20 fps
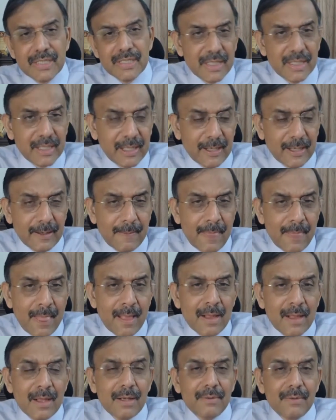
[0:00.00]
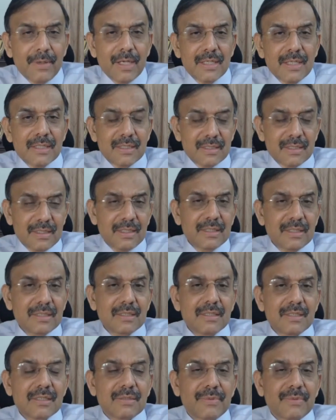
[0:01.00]
Whereas centers which
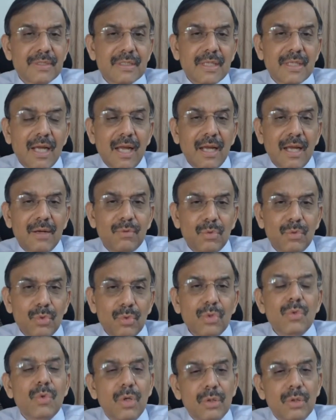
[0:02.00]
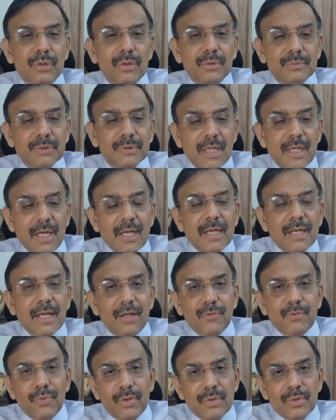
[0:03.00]
have low volumes can follow double
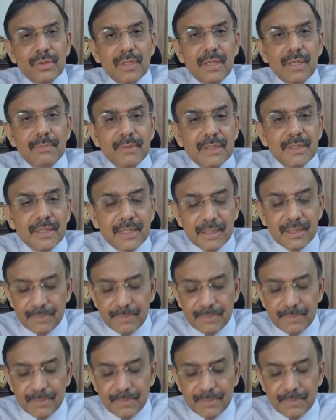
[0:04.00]
independent checking.